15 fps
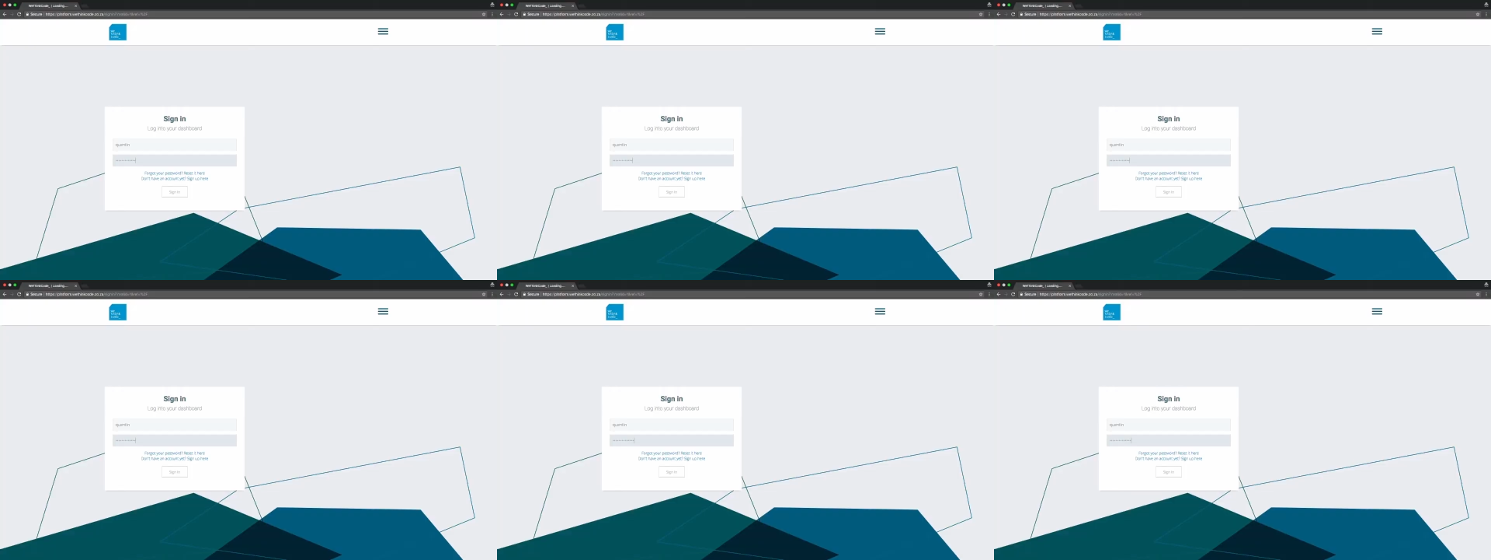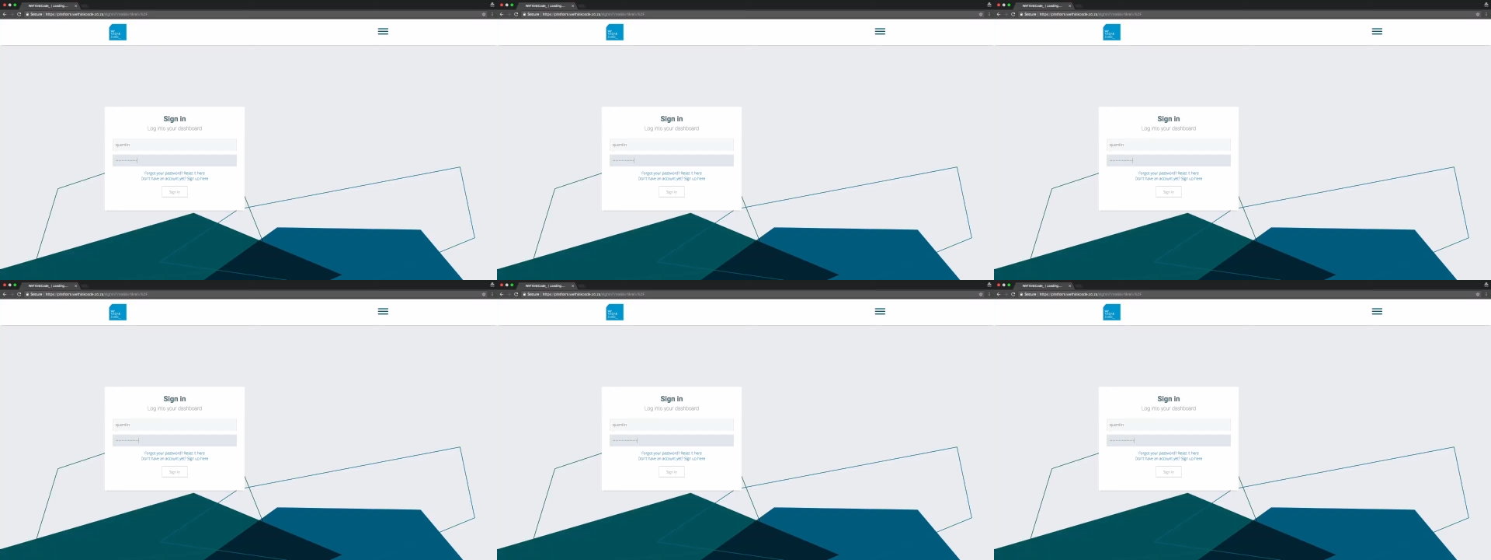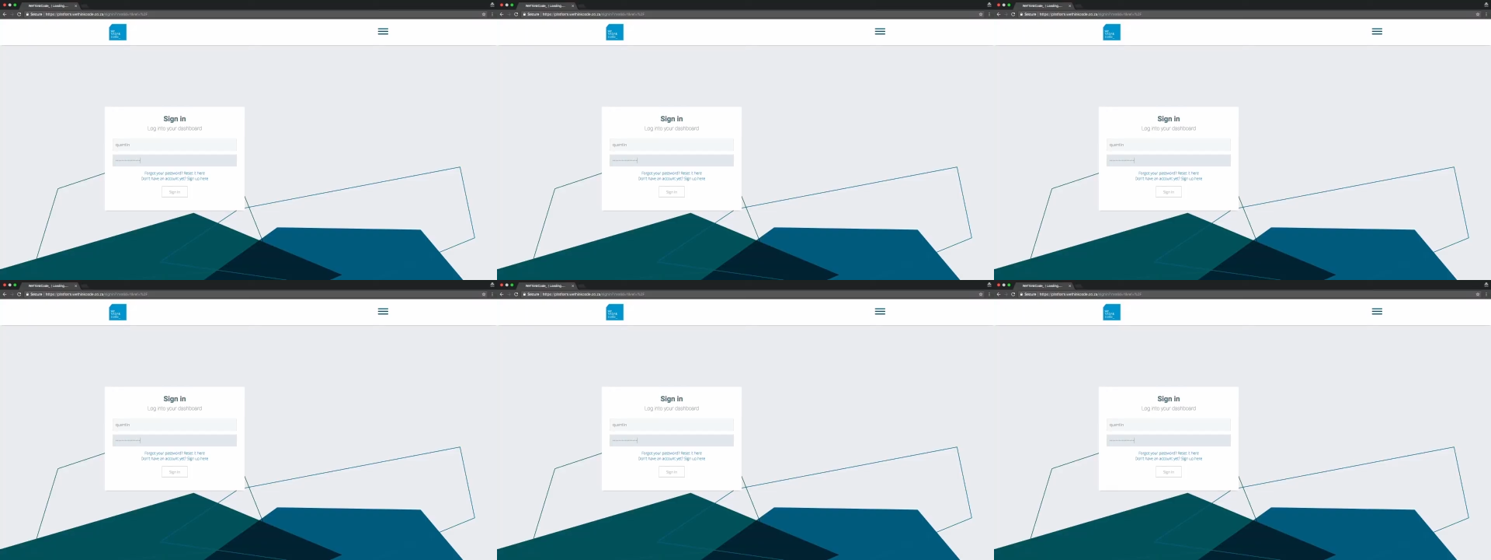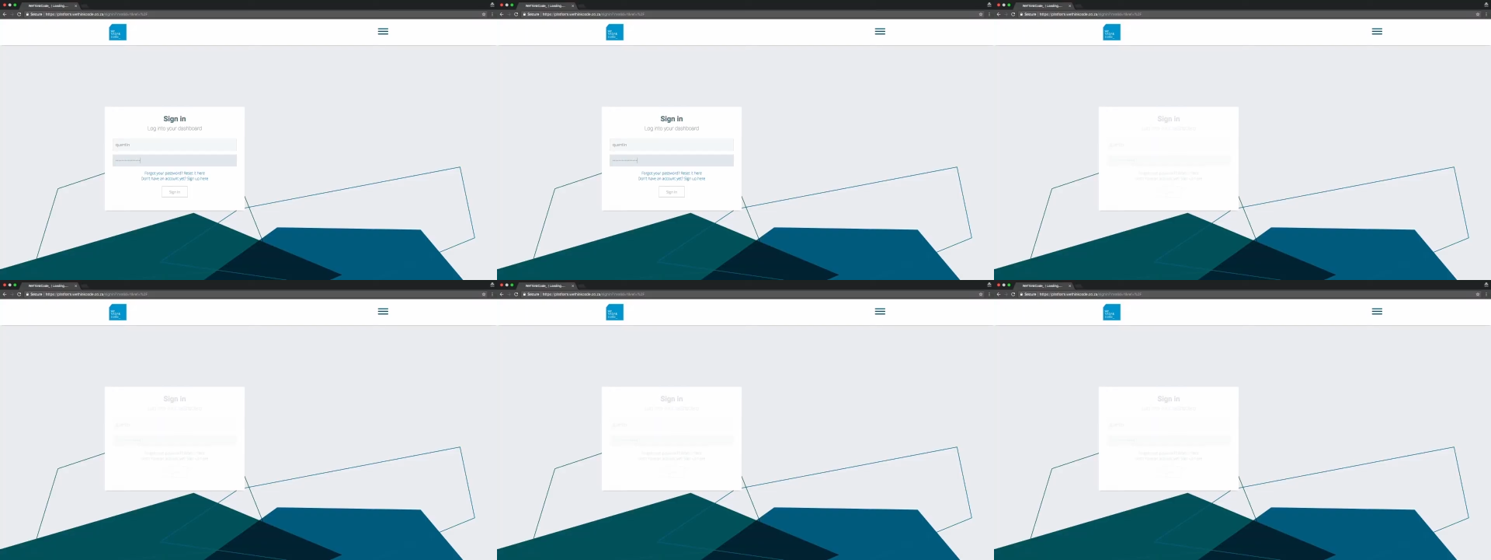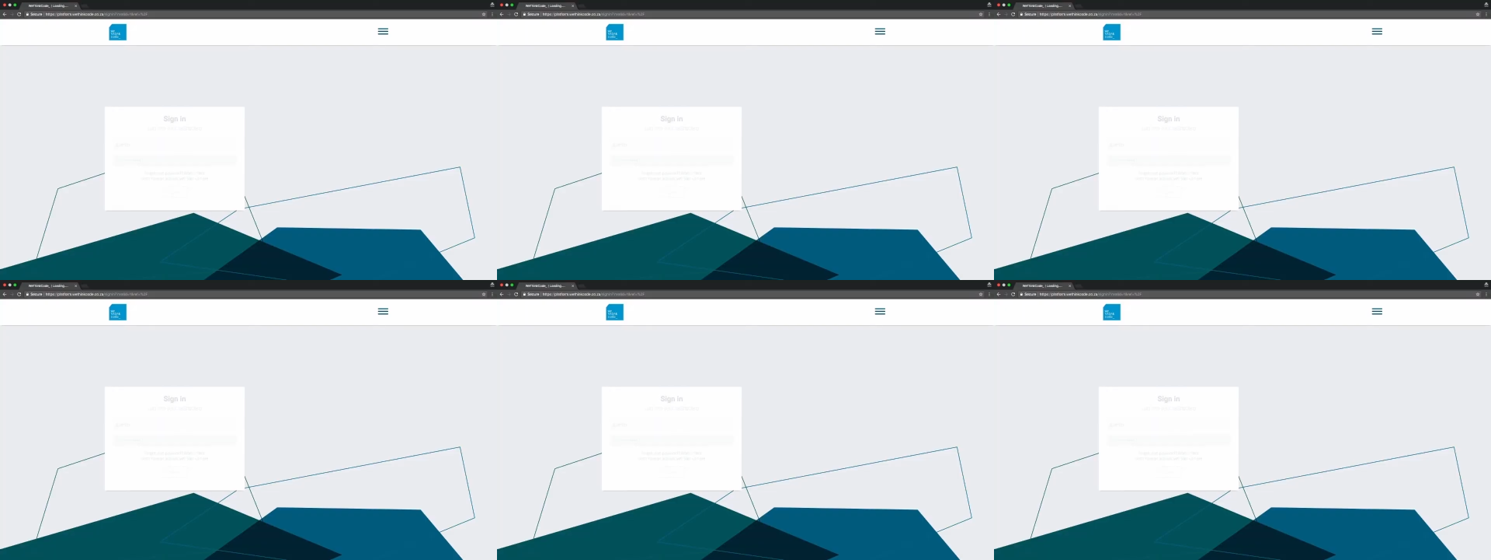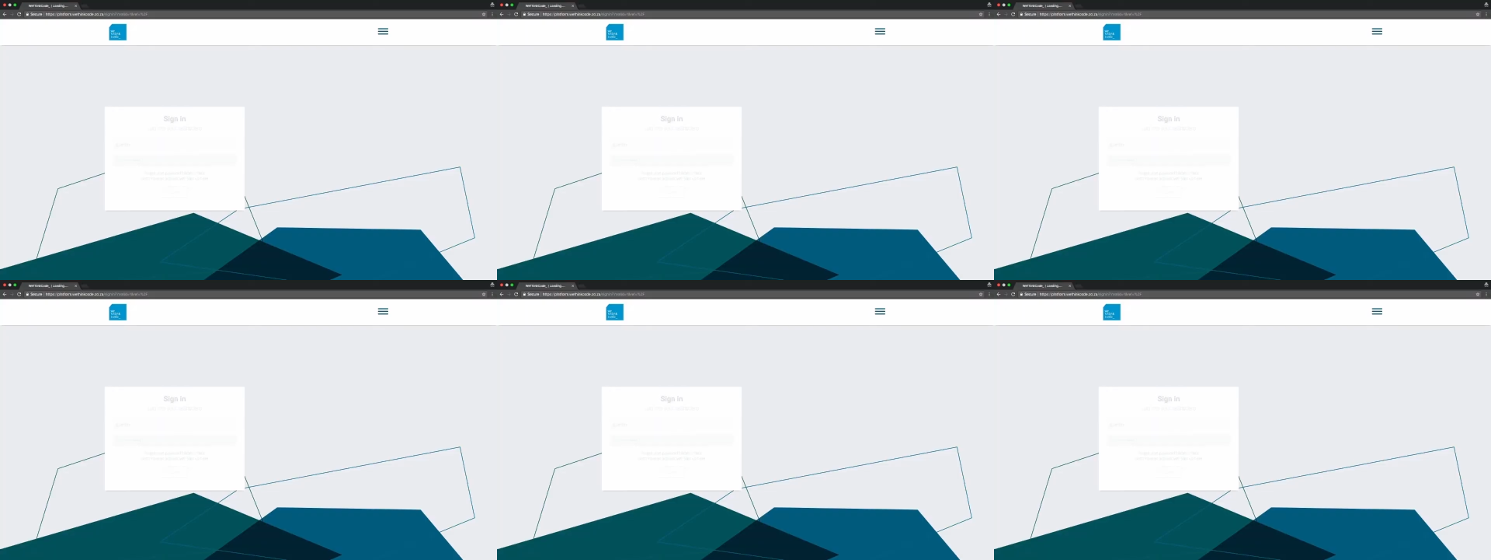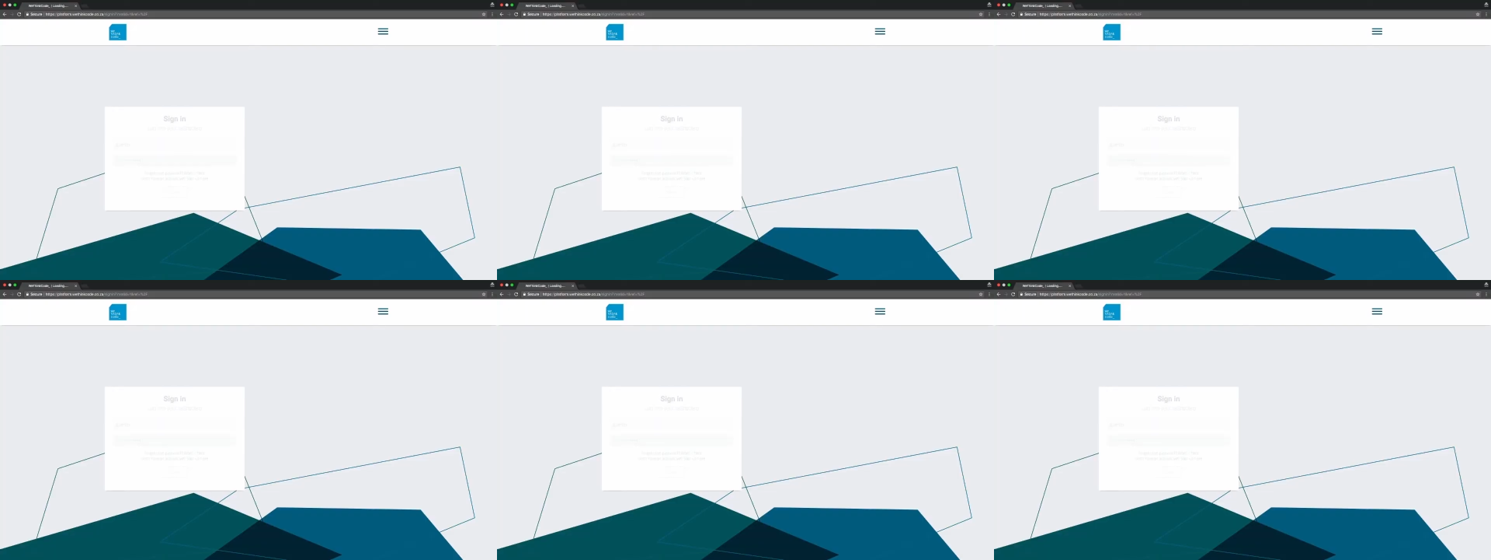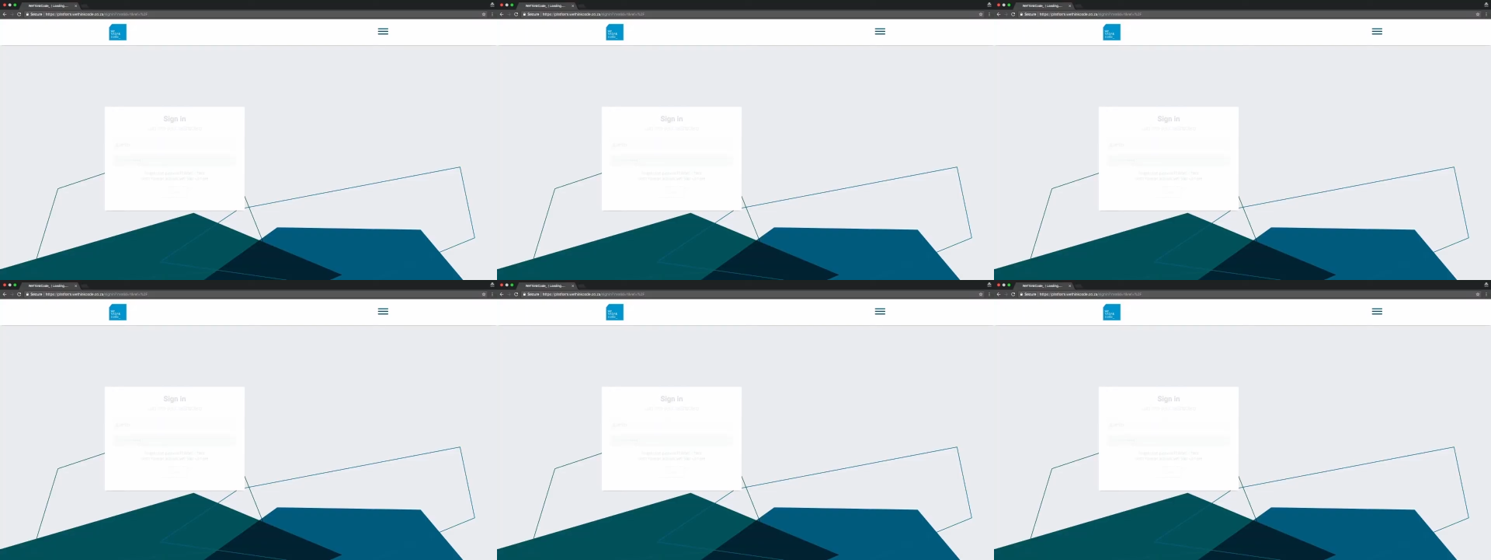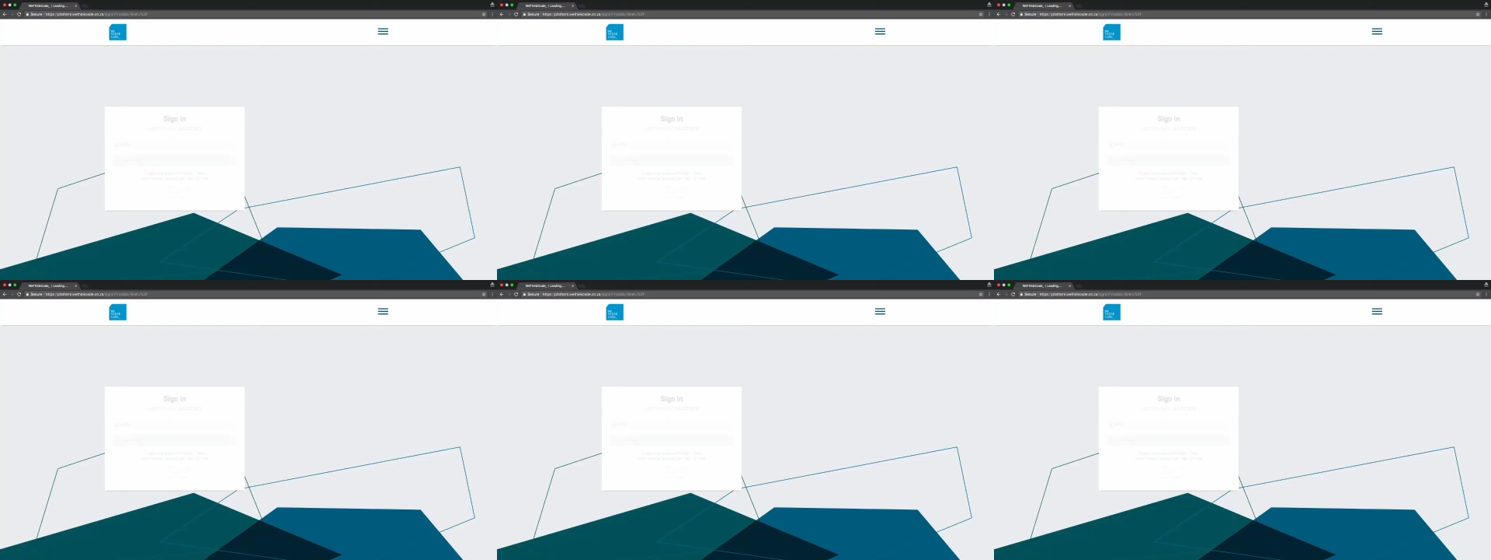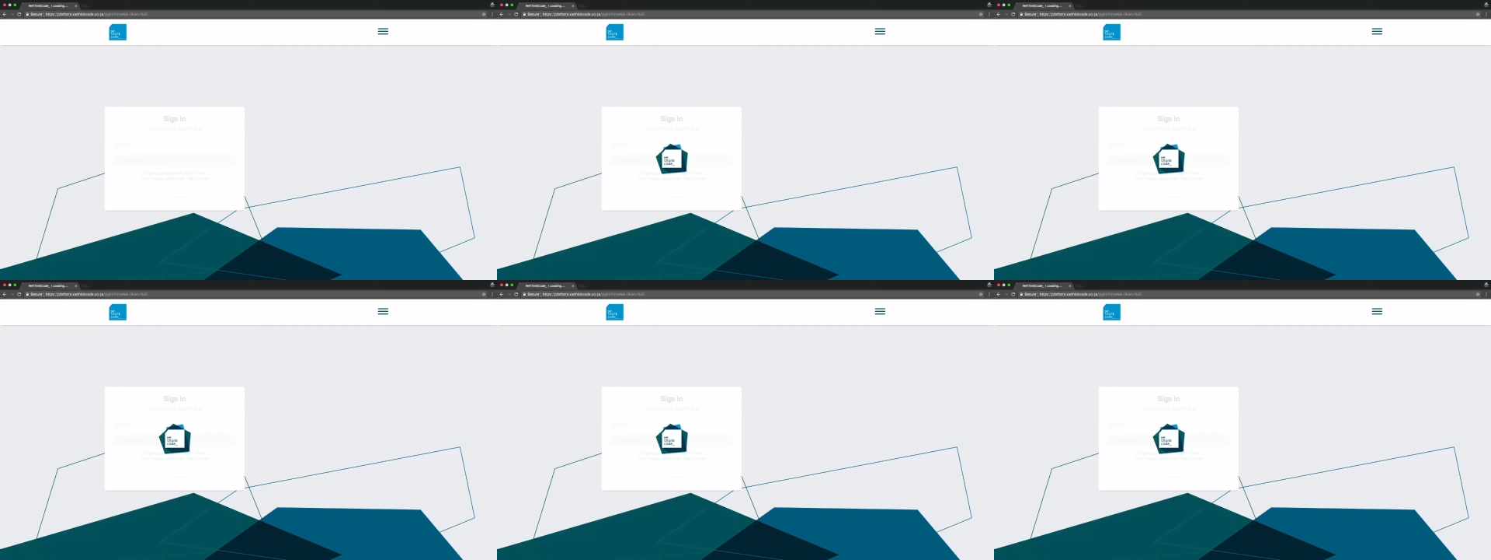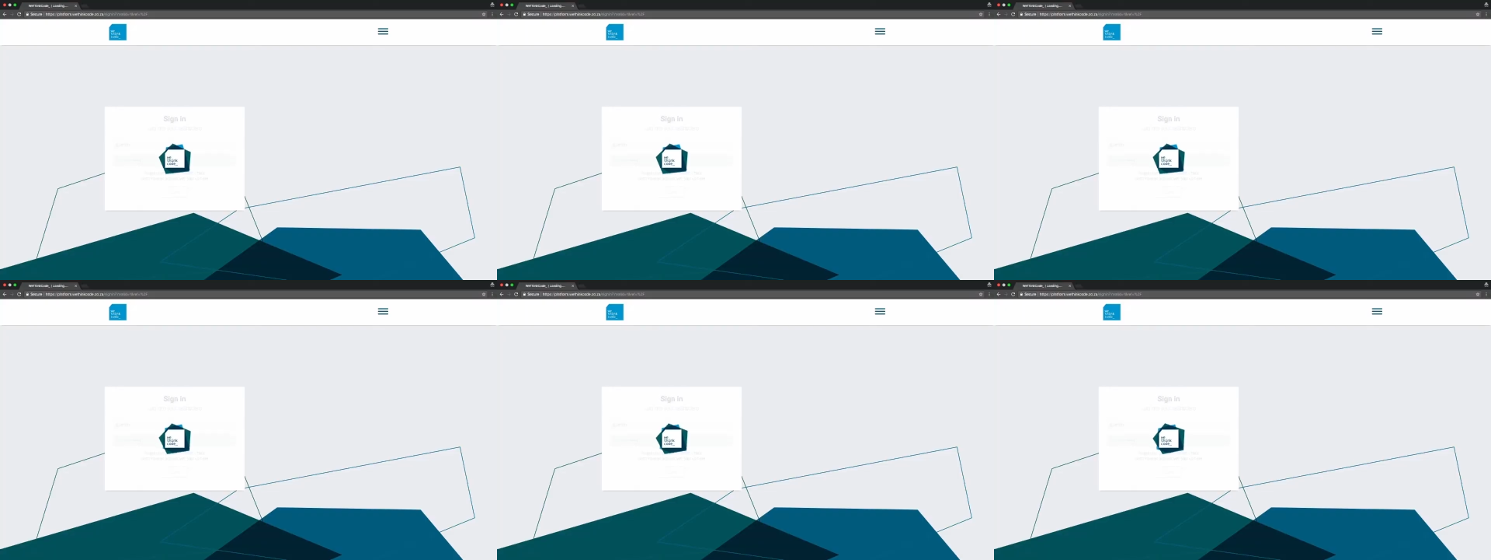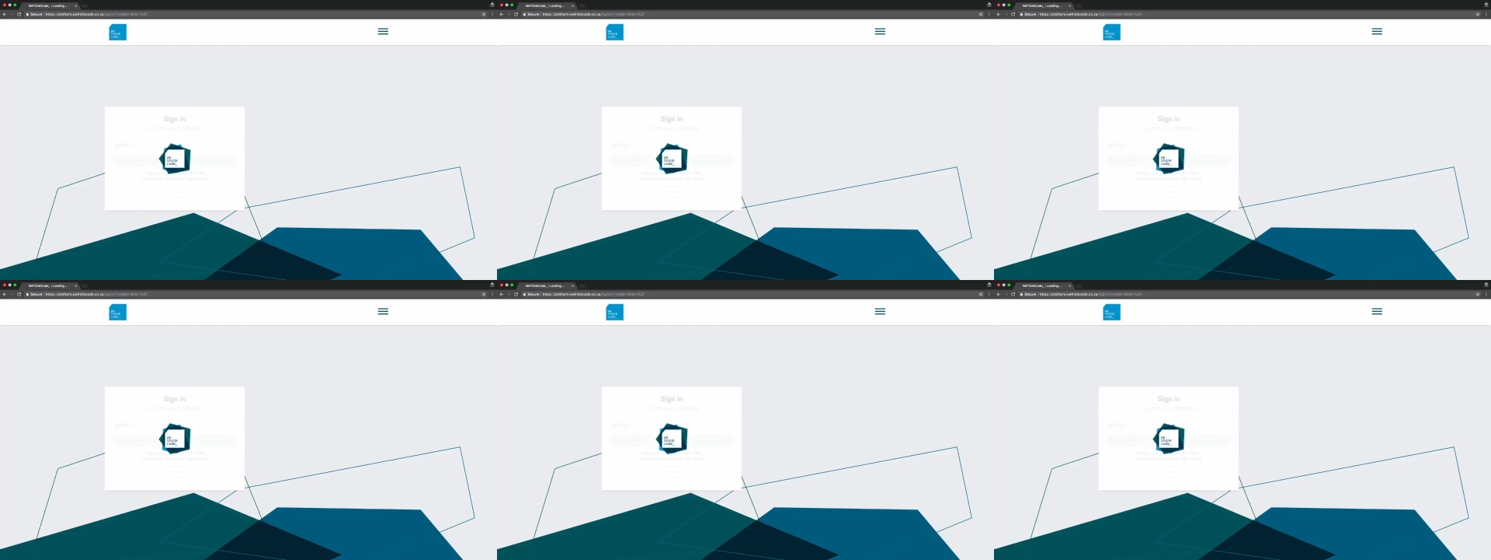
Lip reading: (no speaker visible)